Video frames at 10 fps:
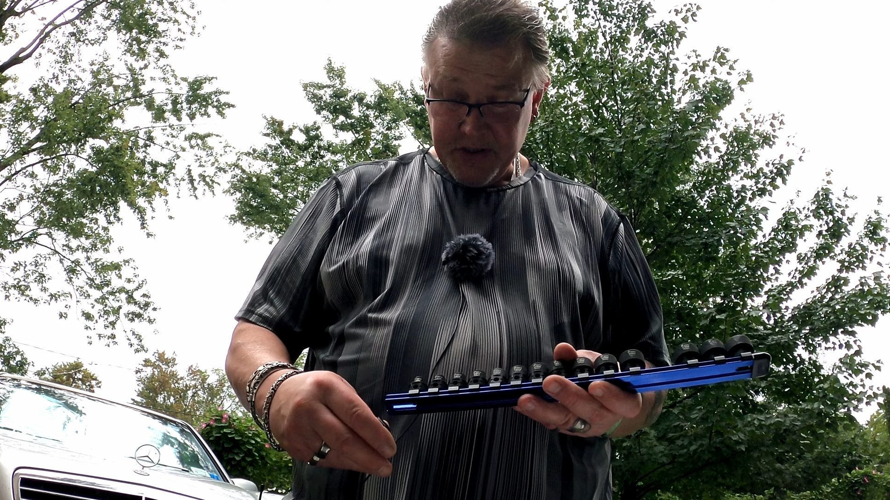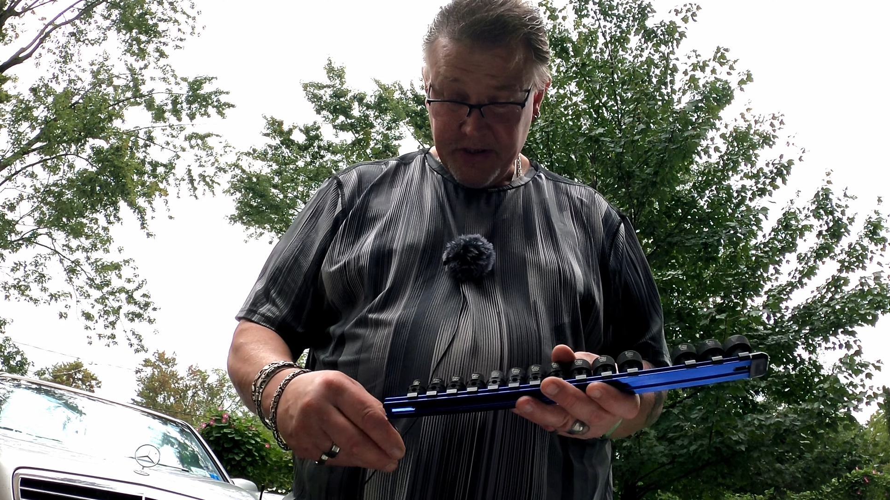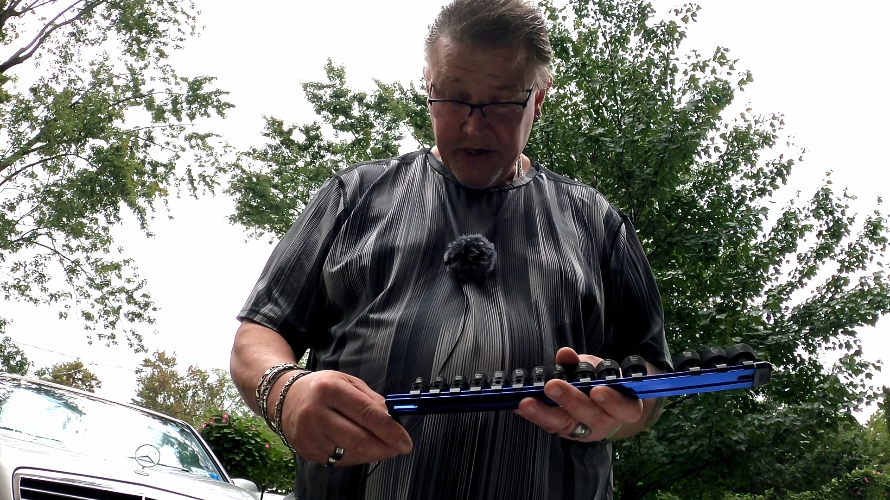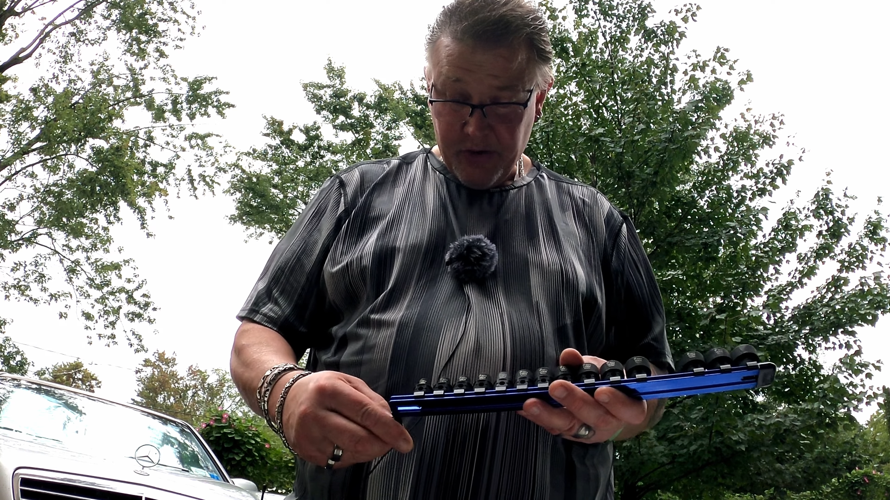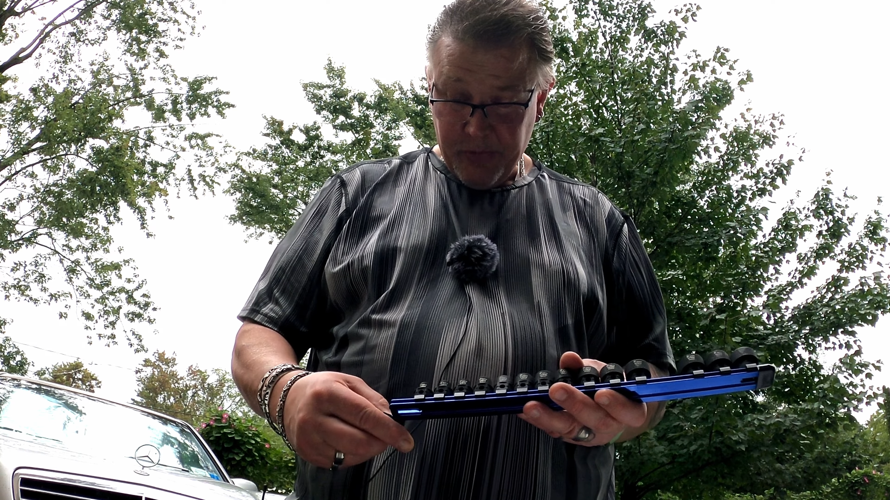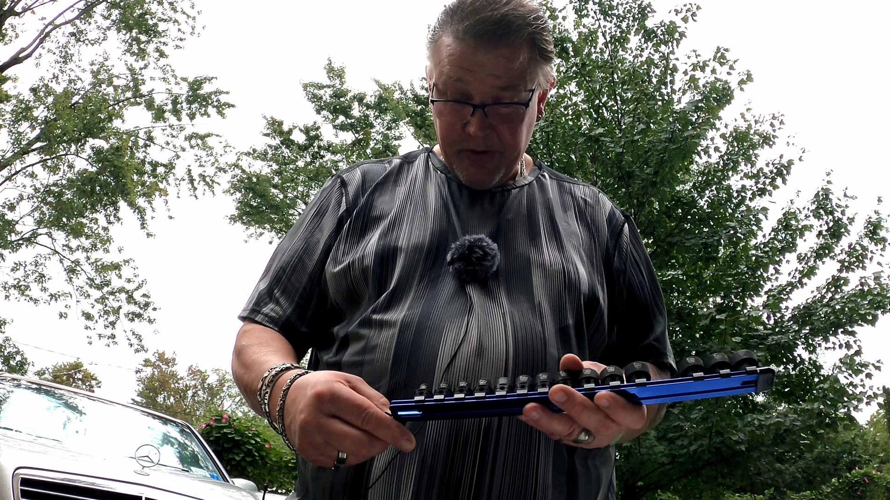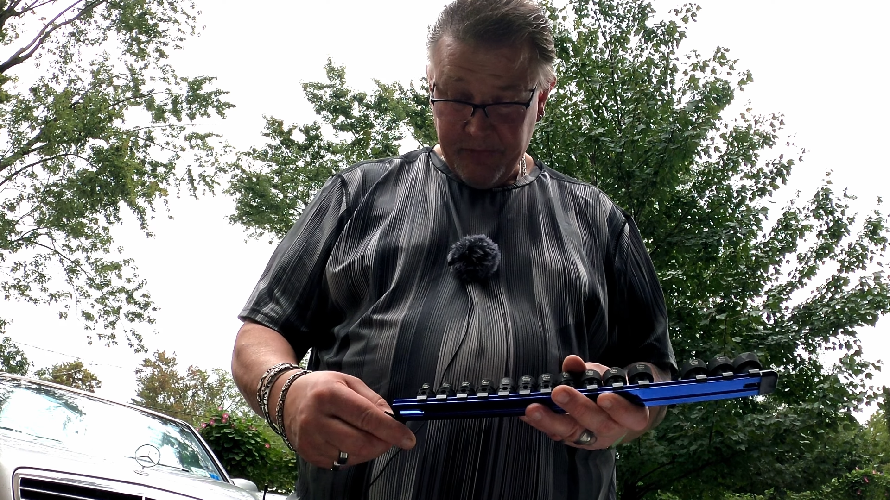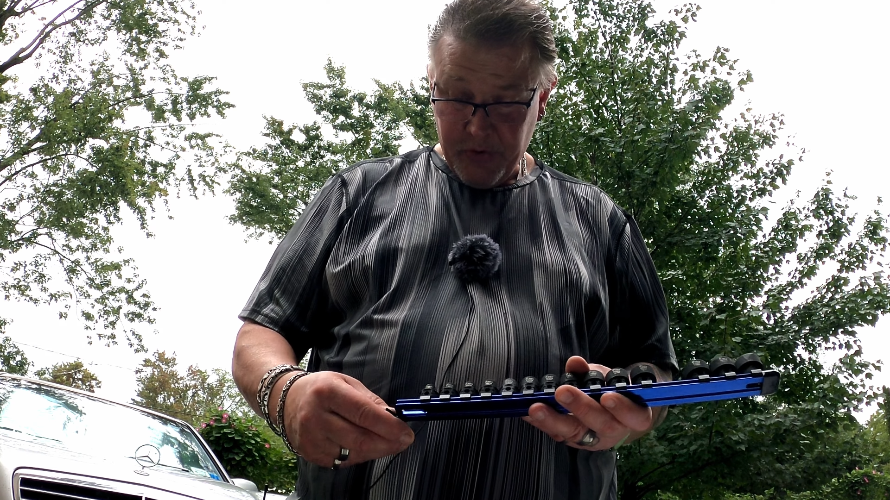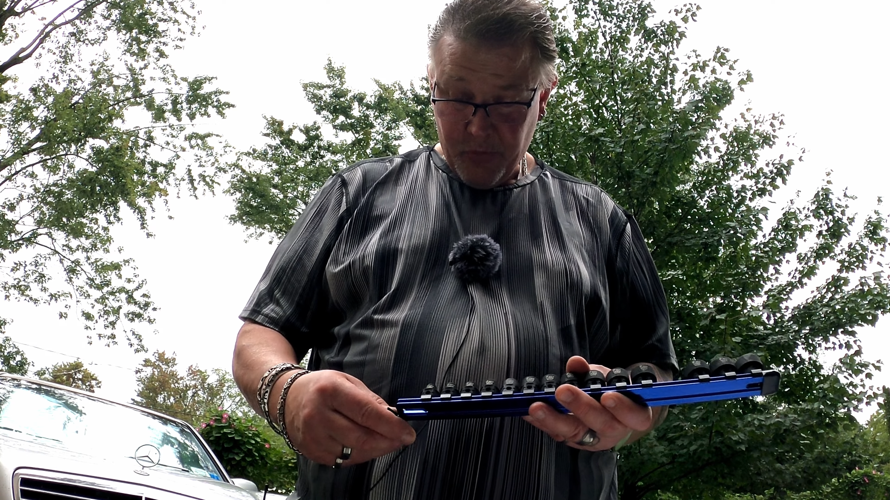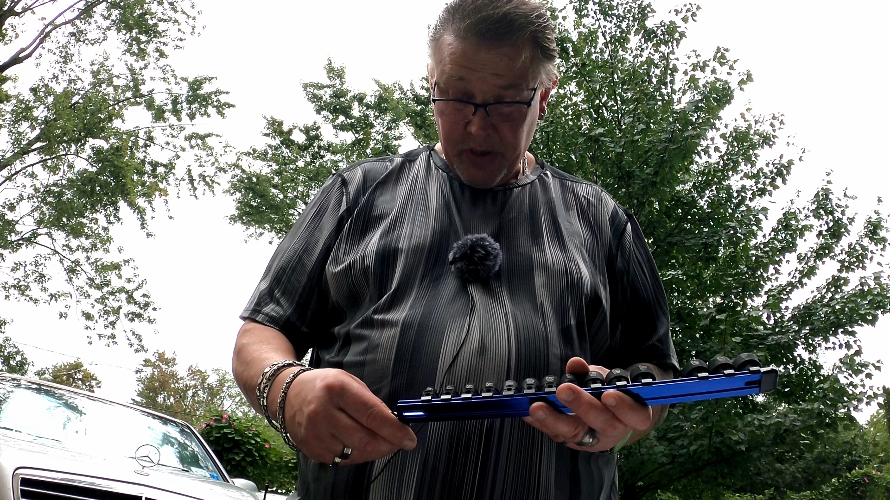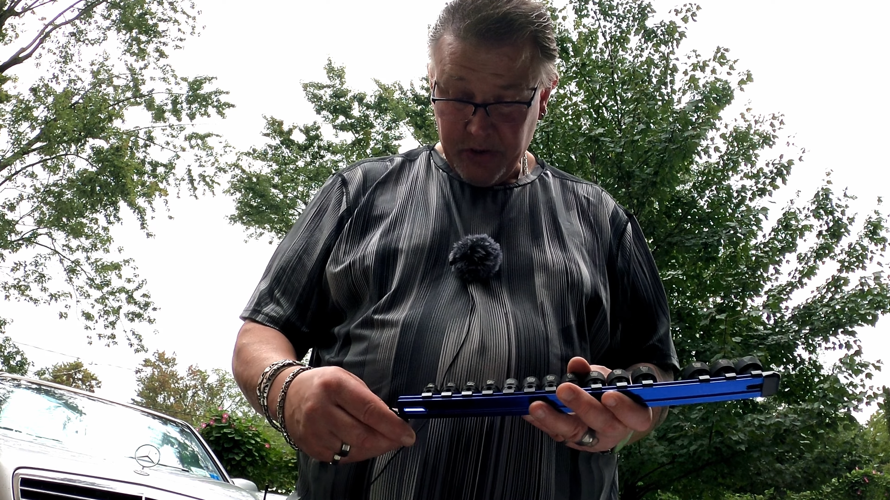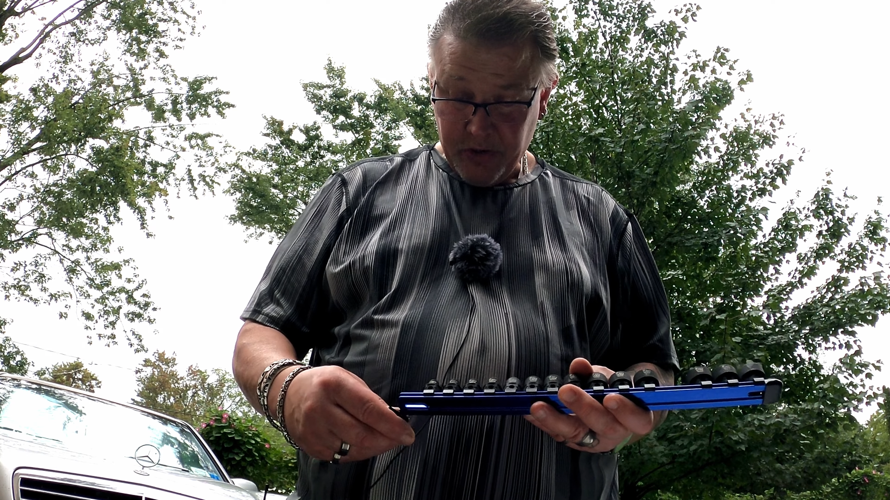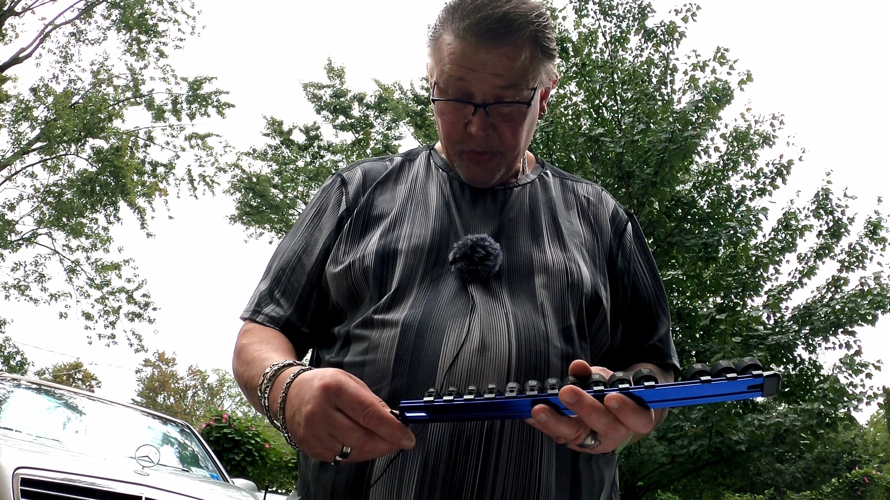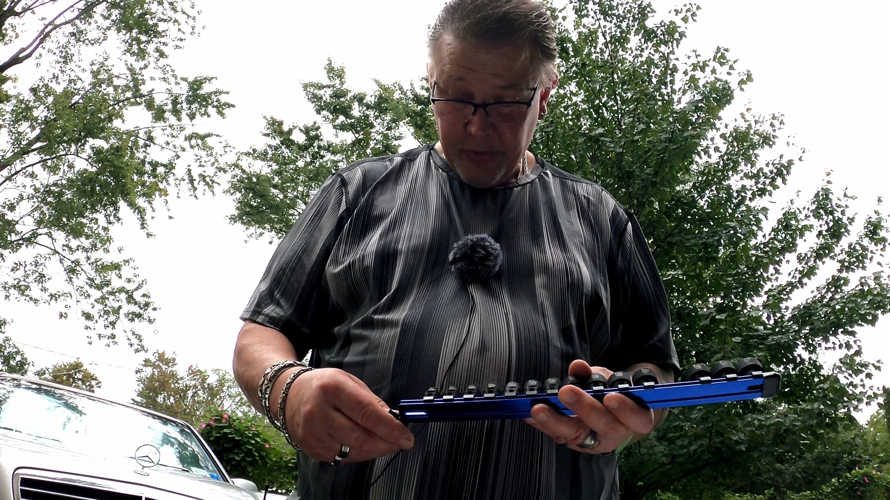on there or whatever you want to do